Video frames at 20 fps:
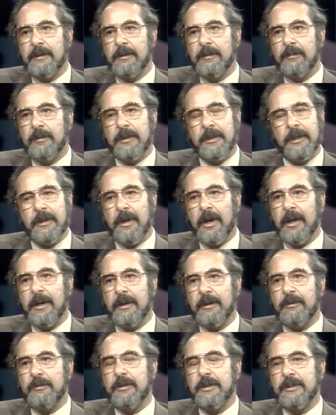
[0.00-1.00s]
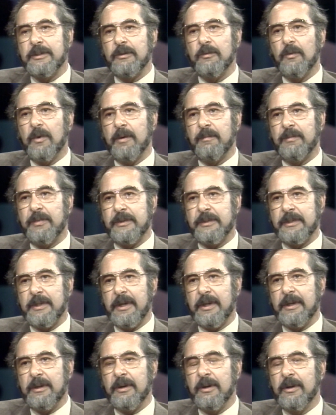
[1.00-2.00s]
We did not increase it
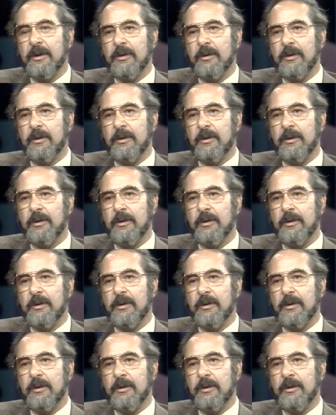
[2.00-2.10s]
1%.